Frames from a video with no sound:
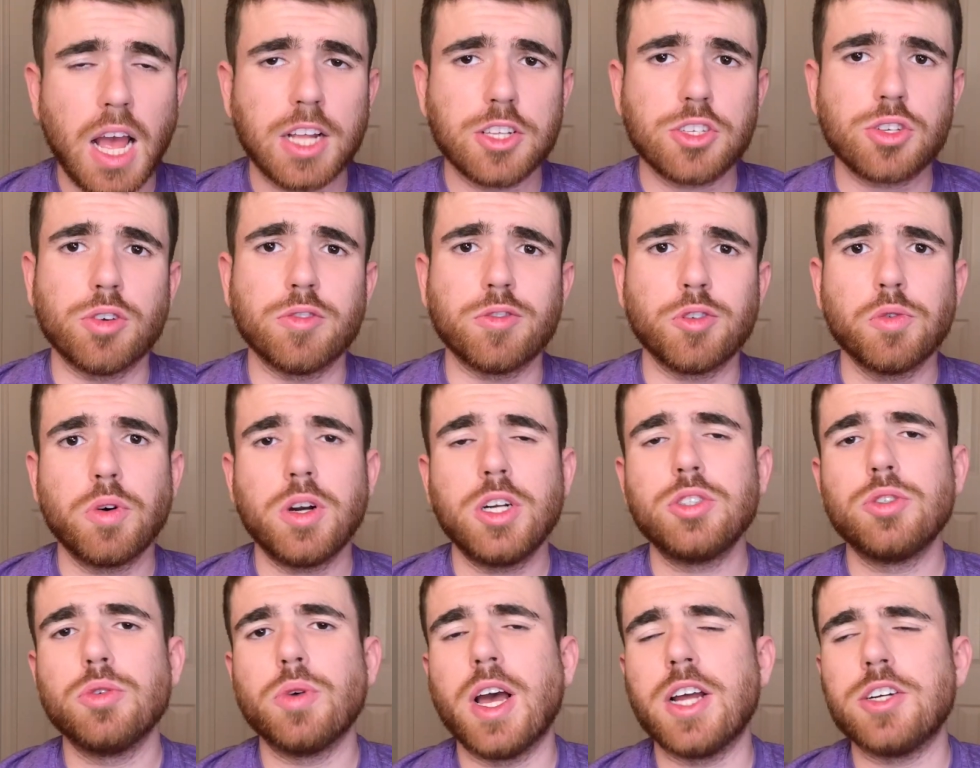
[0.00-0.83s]
And so if you
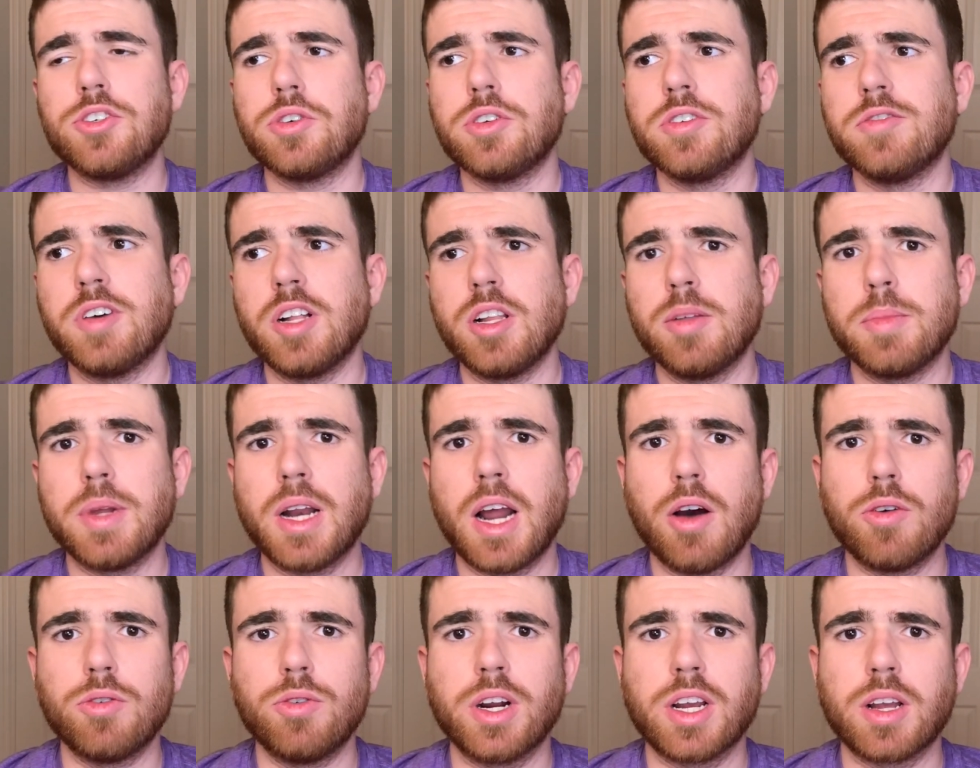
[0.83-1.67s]
want to do Android development,
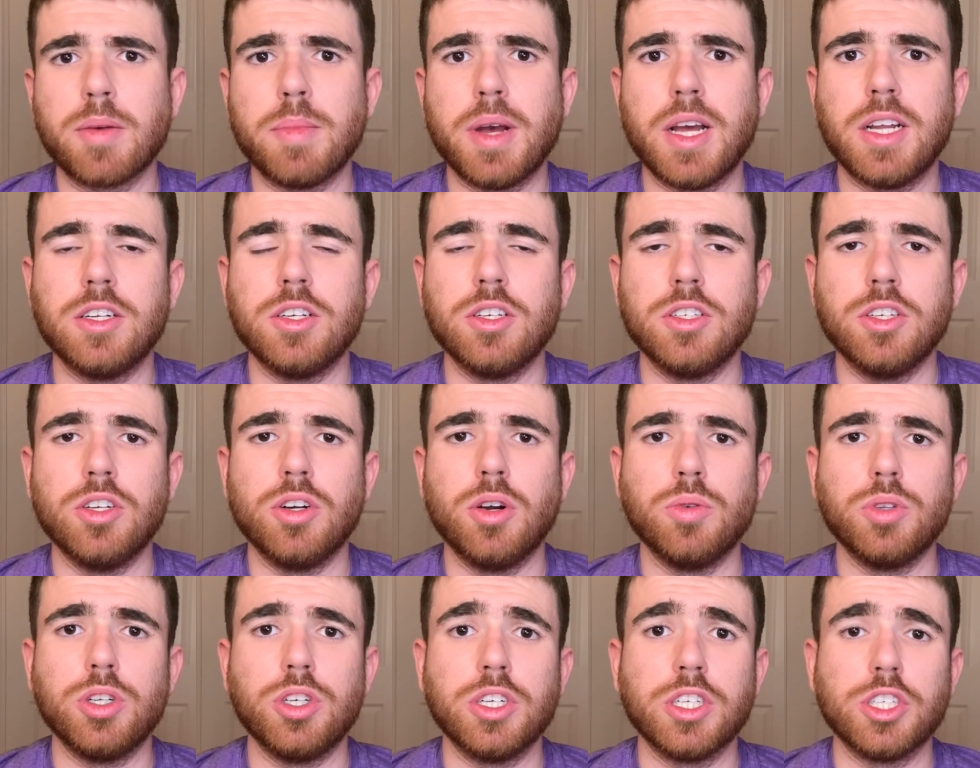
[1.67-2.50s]
I would recommend,
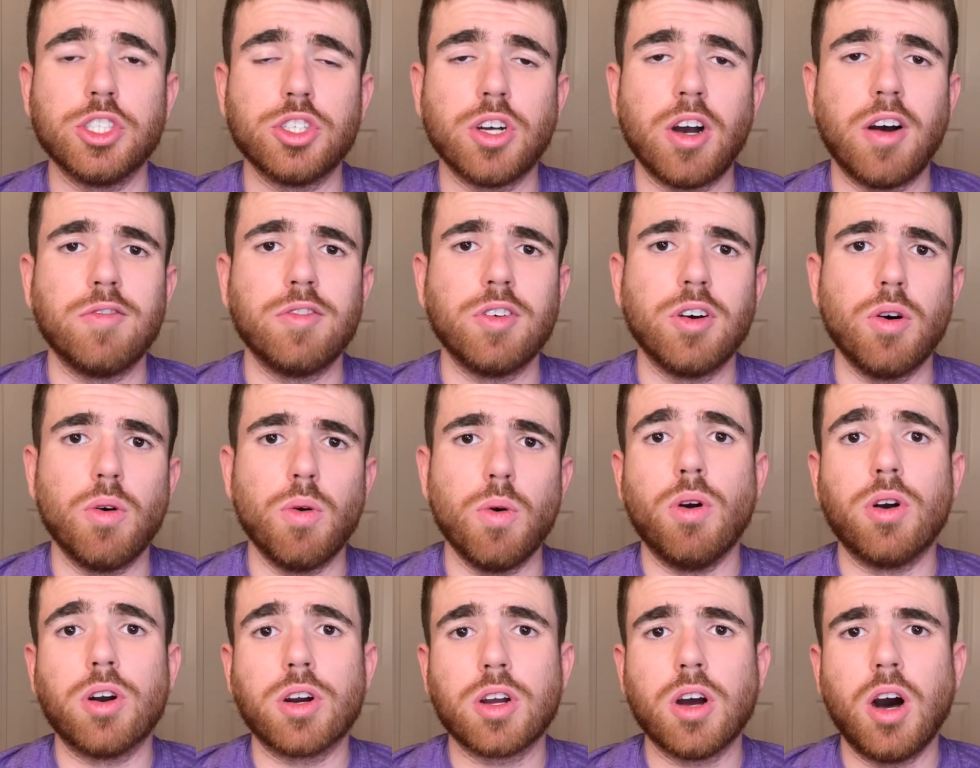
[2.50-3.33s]
learning Java
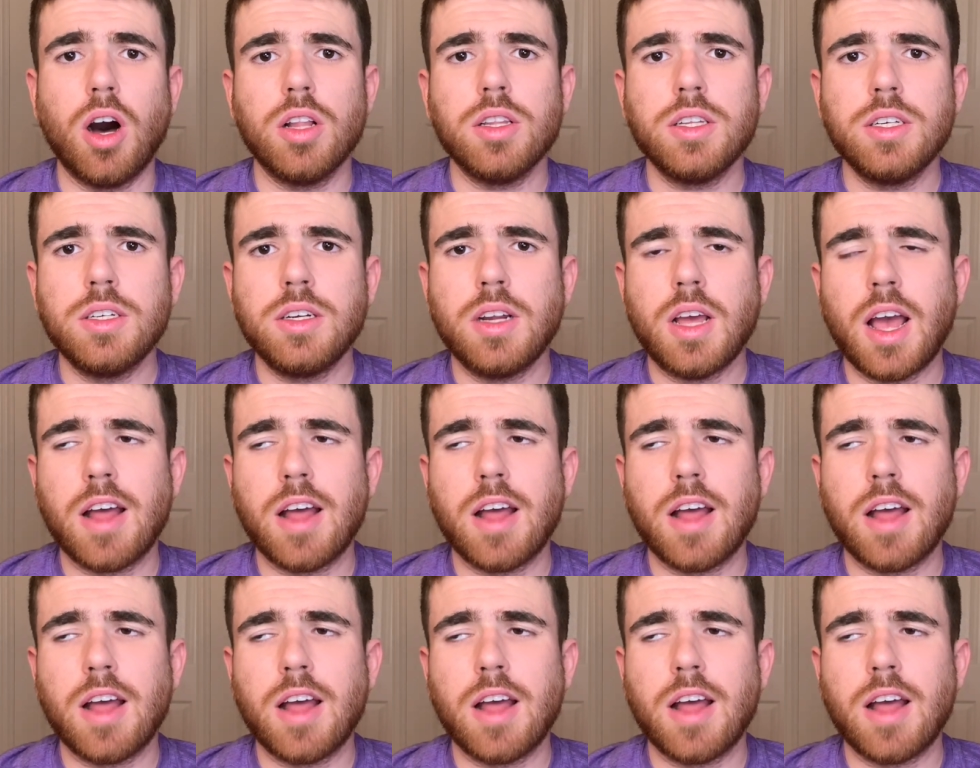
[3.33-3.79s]
or Kotlin.